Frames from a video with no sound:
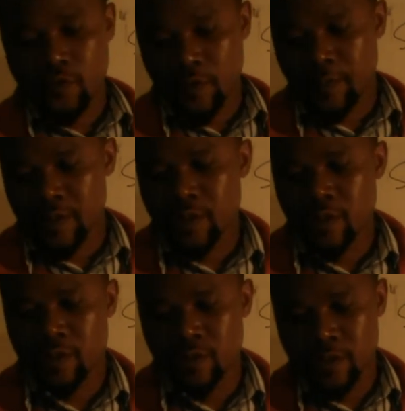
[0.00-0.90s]
of a particular
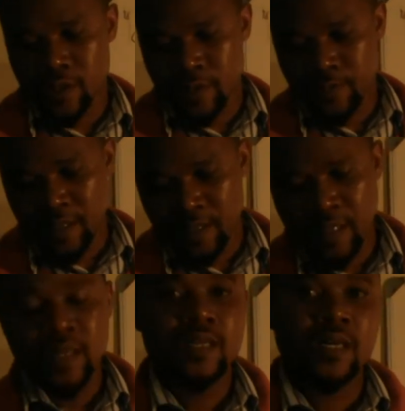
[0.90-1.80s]
good is being
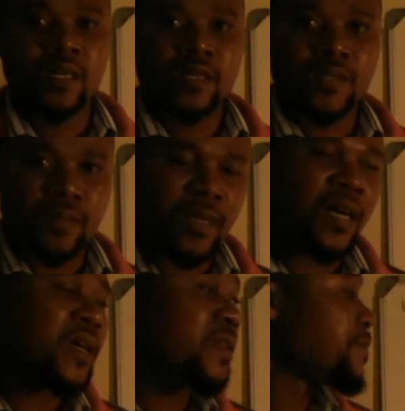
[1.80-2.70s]
supplied.